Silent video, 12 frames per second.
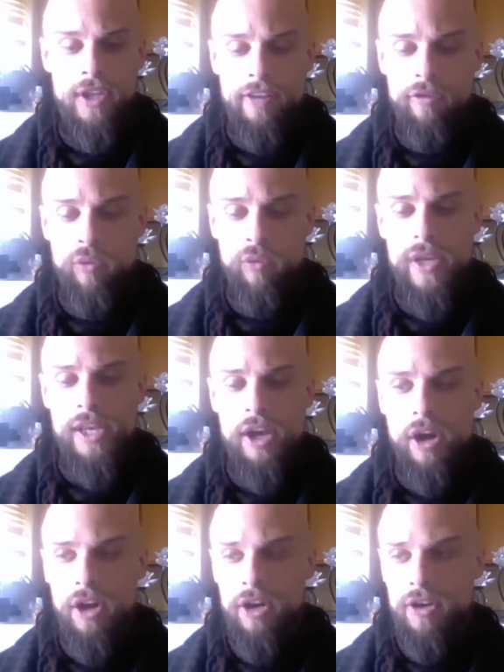if we
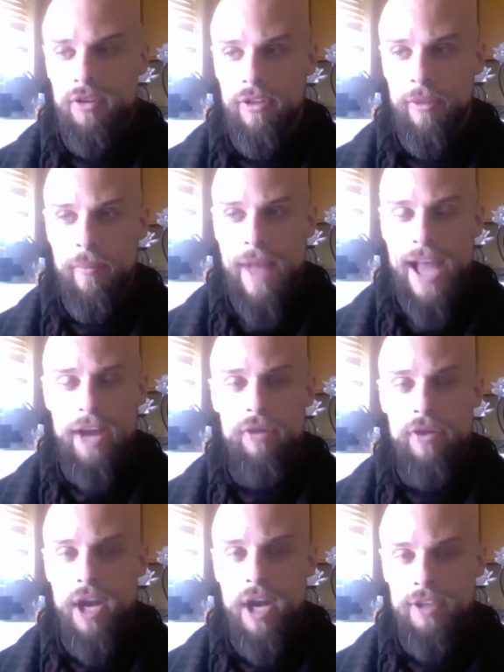are the
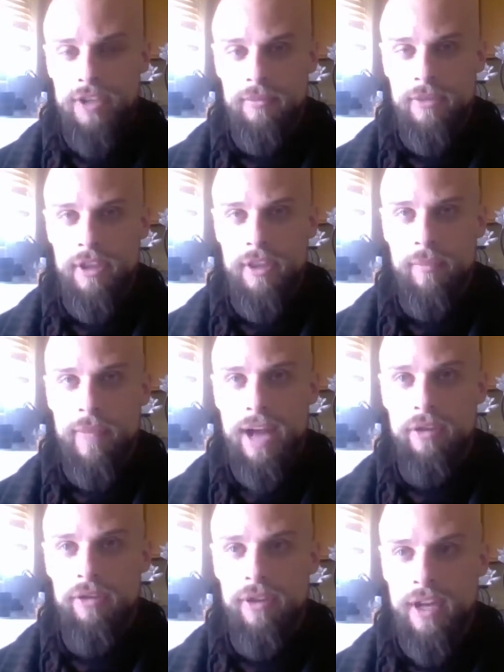microcosm to the
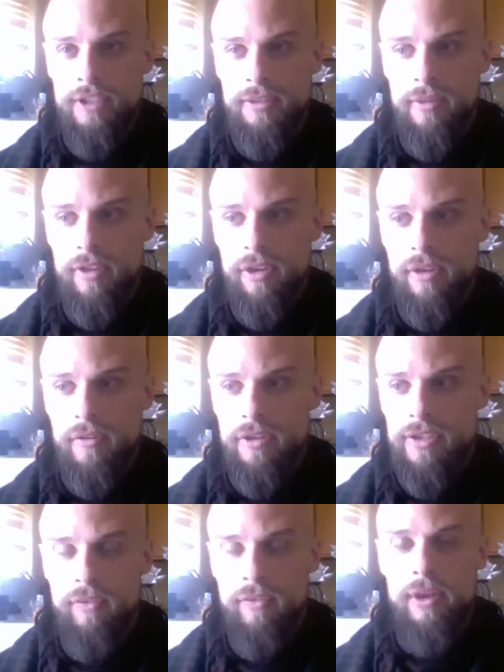macrocosm of the
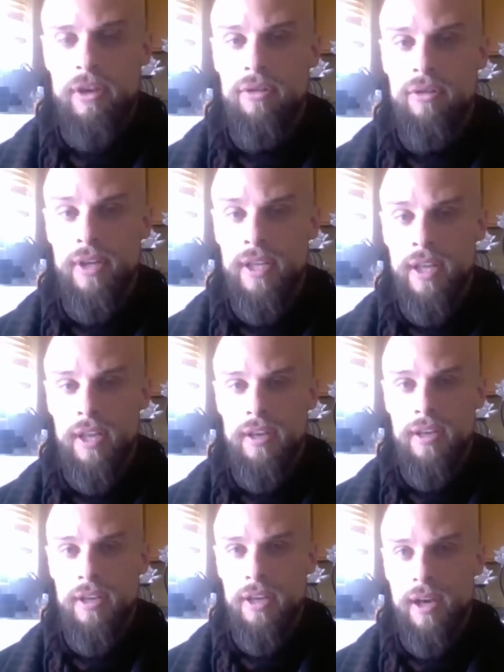universe, if we are created
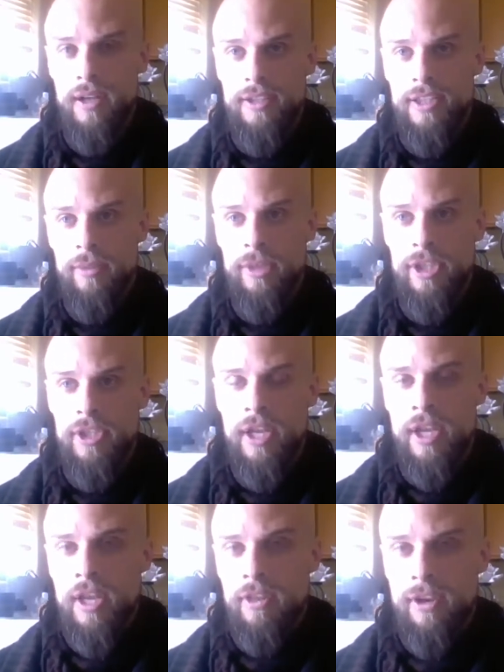in God's image,
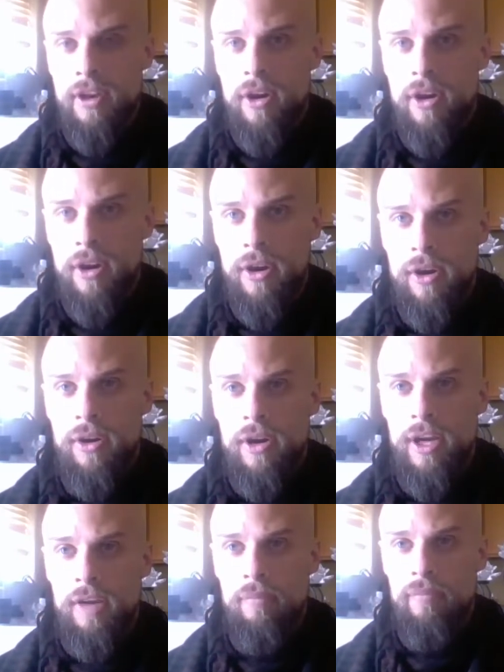then our